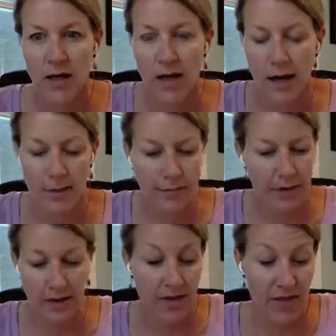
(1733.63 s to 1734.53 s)
But
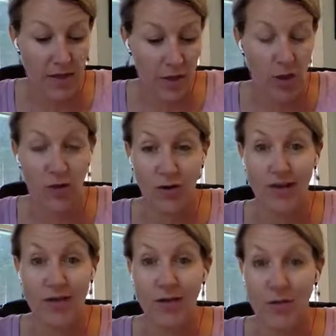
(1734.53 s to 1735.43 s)
I think, your
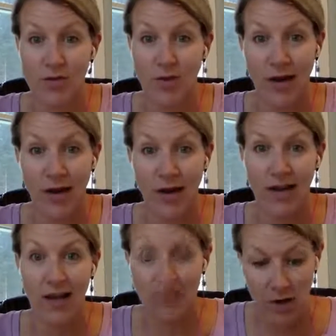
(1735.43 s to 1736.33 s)
idea was great
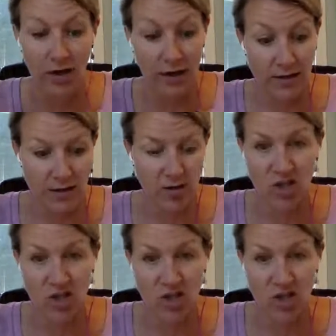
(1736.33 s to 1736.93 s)
at getting the audience